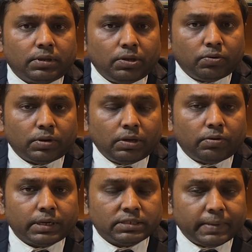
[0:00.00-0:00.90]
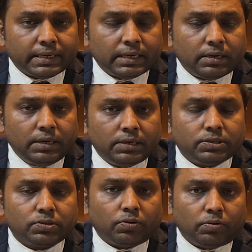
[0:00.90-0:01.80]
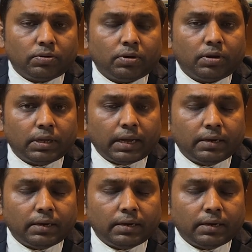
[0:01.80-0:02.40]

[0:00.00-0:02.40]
your expected NEET score